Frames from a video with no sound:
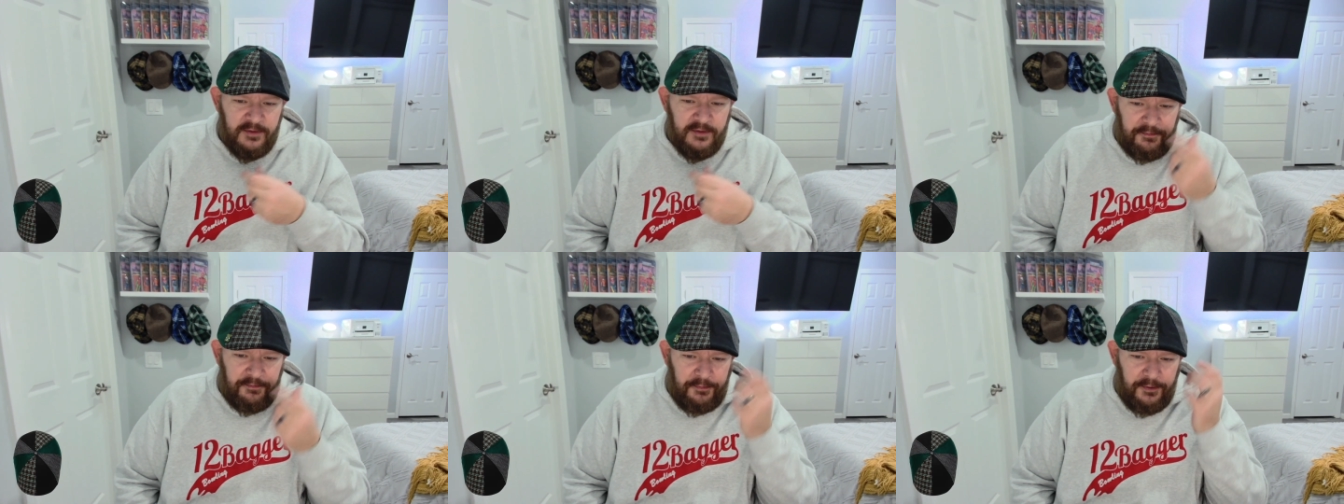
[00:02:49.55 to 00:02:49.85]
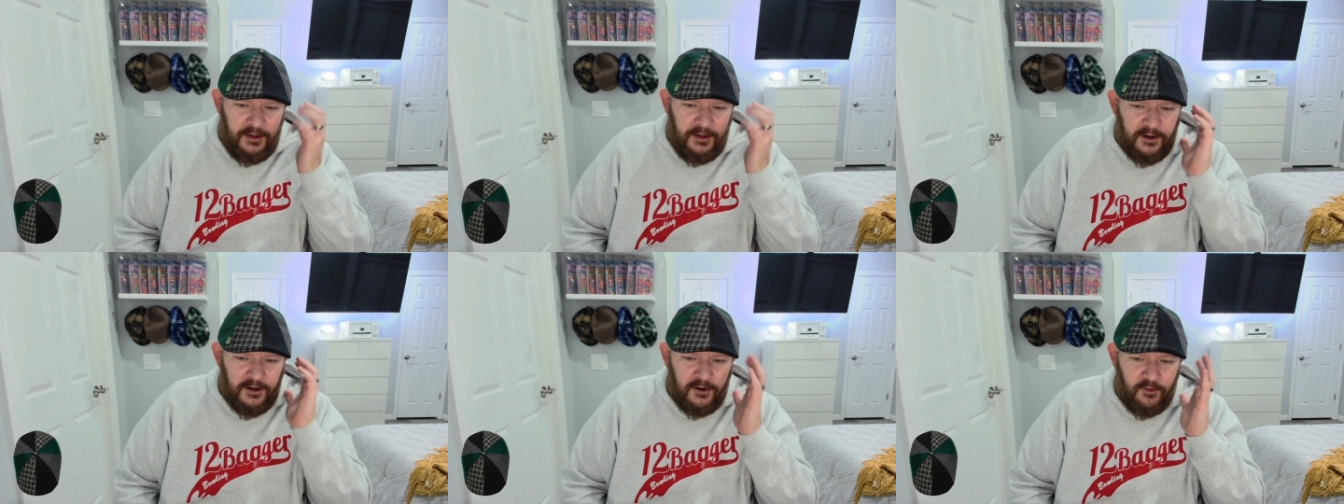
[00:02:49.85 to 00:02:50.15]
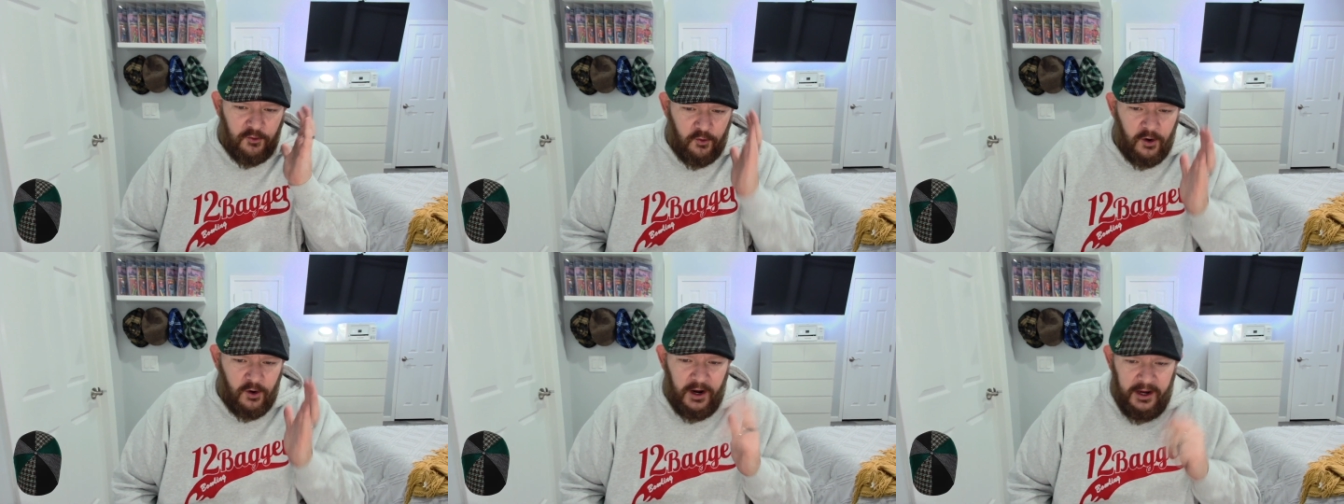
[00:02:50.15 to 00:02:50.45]
it'd be
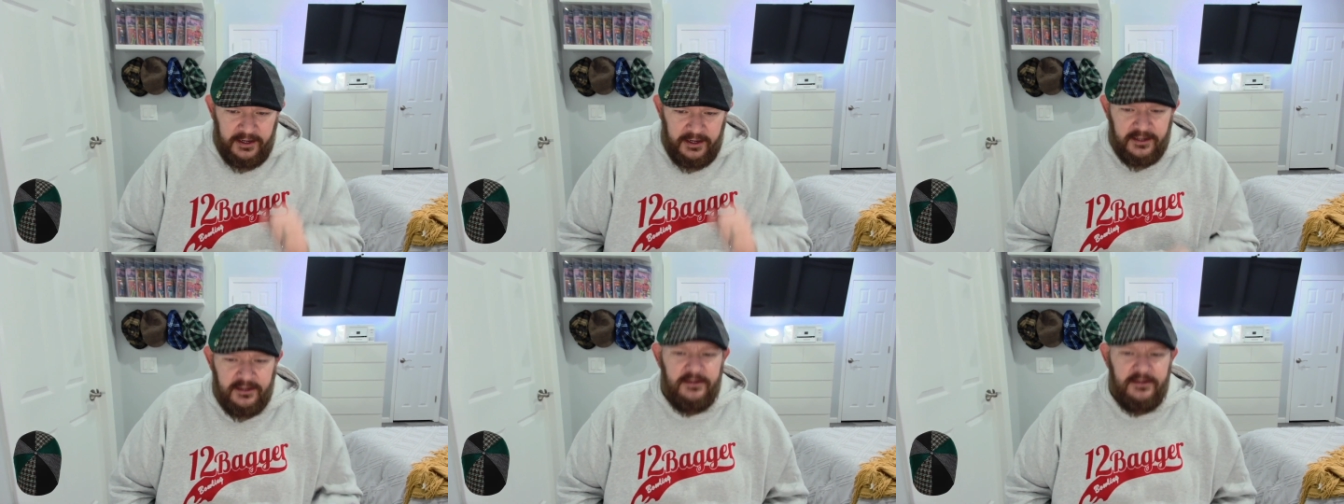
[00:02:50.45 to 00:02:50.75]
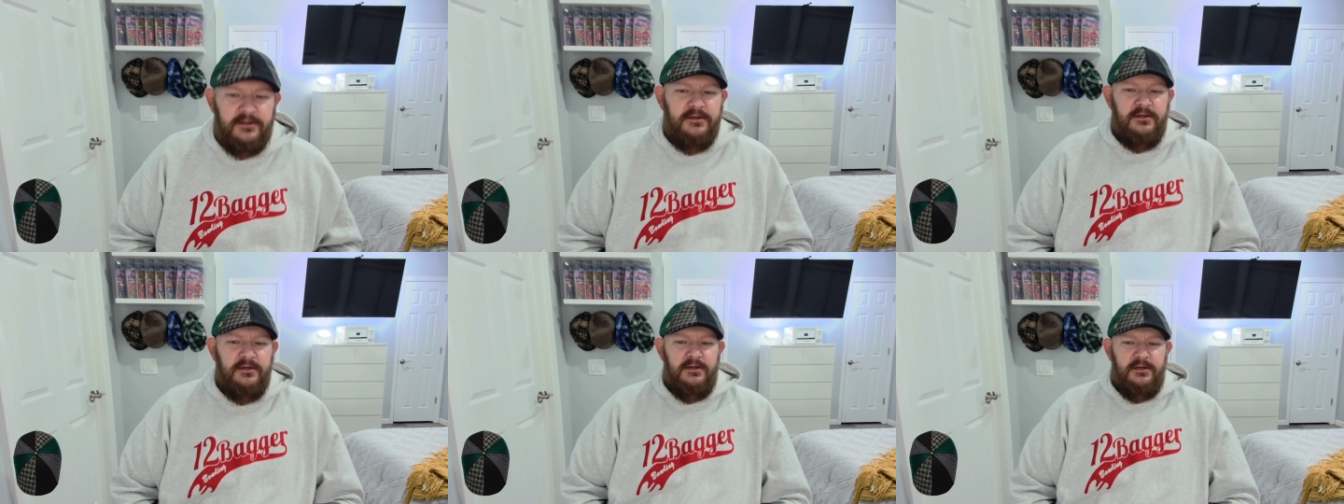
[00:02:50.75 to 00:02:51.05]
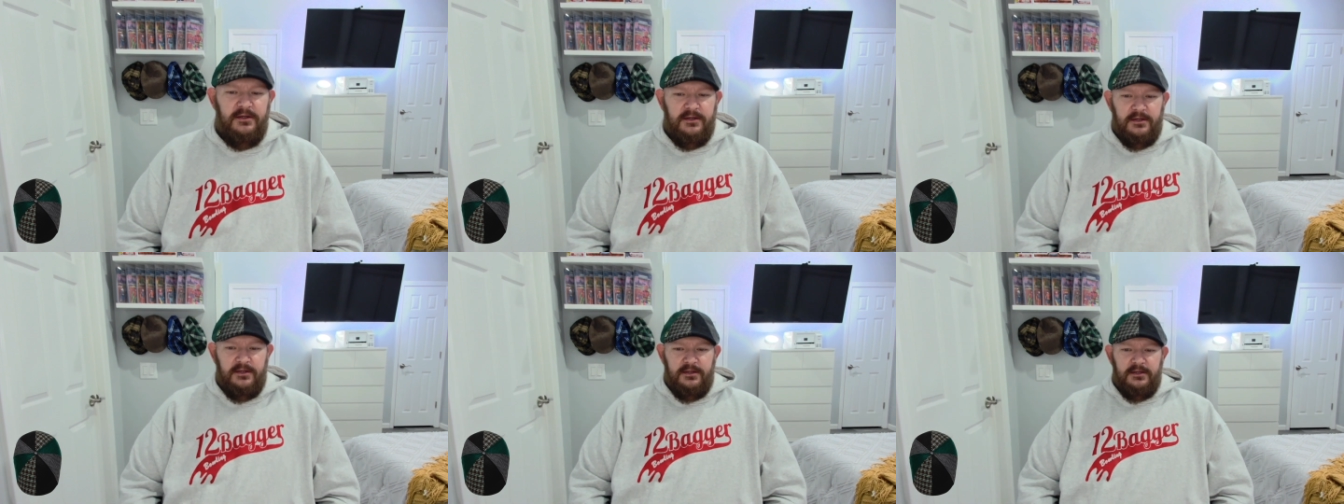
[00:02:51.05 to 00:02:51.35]
pure white.
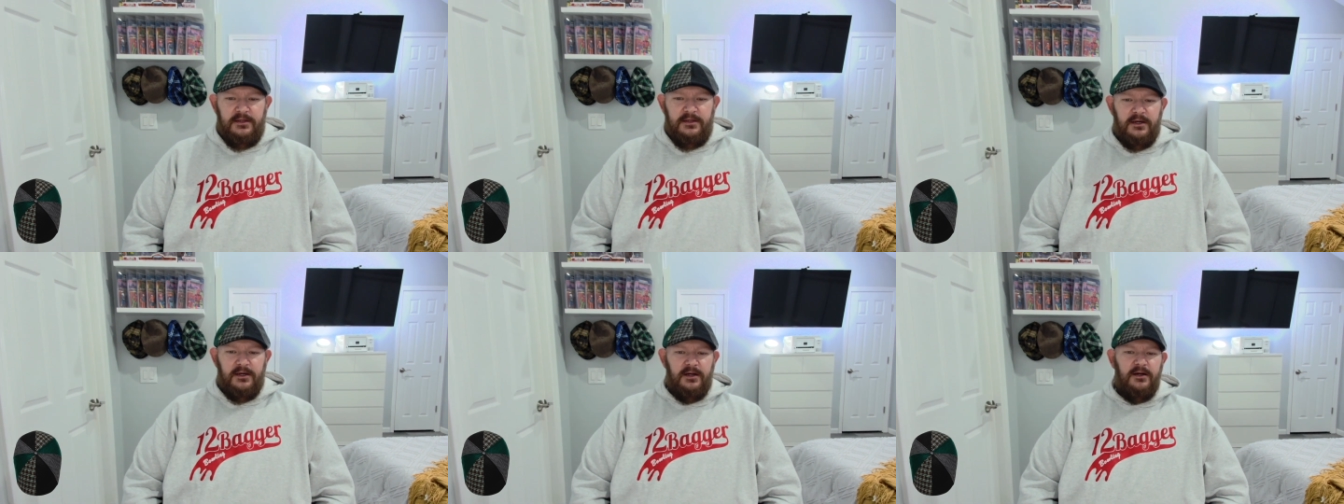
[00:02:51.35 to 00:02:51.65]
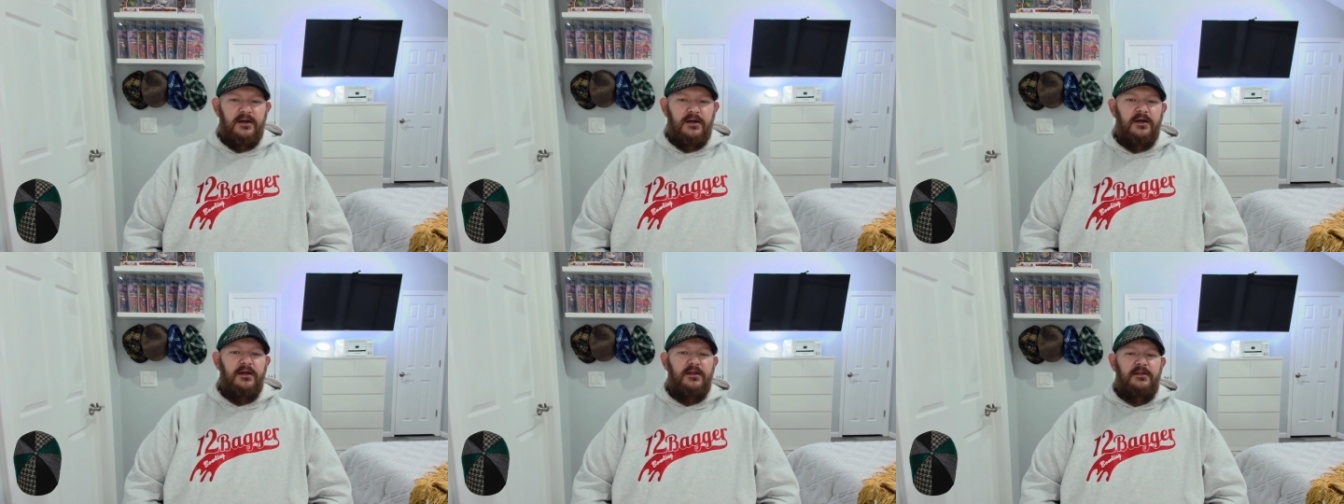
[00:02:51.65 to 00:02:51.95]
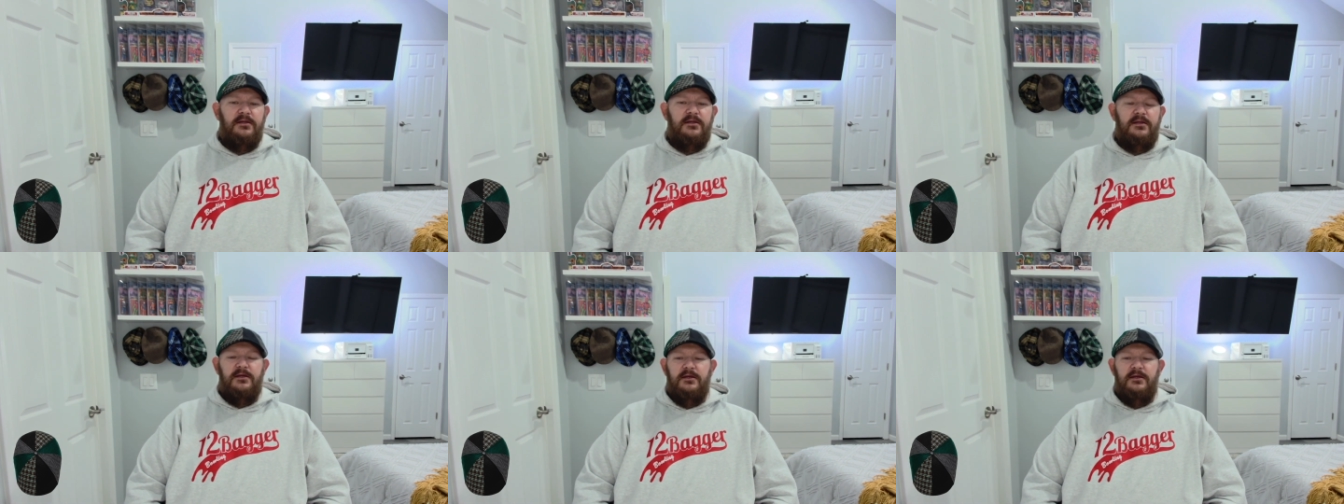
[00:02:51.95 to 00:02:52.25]
All
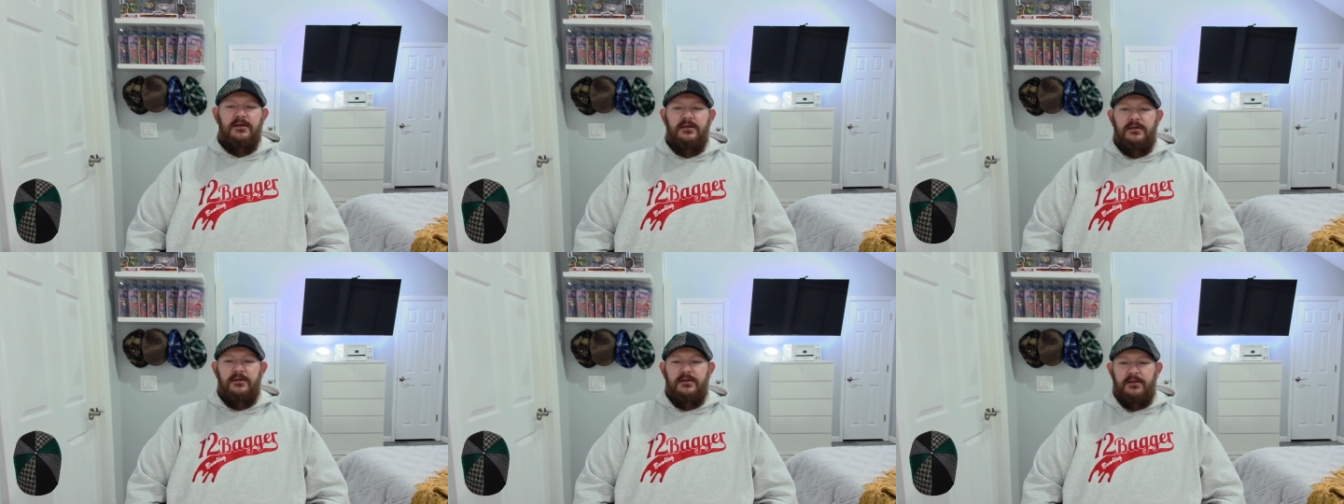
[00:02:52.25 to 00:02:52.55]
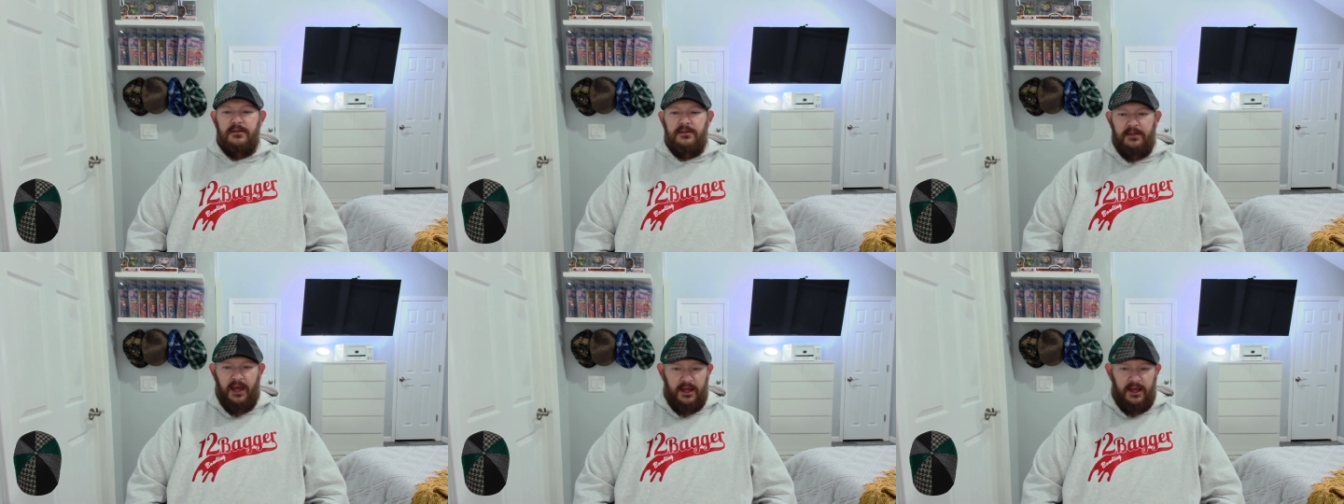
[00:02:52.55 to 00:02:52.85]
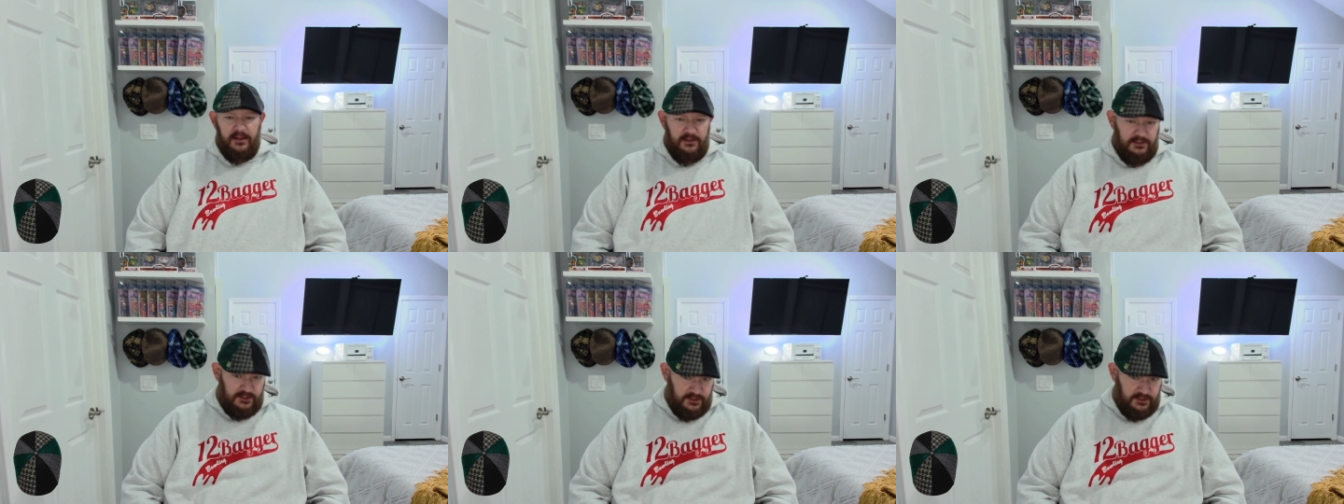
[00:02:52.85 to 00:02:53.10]
right, that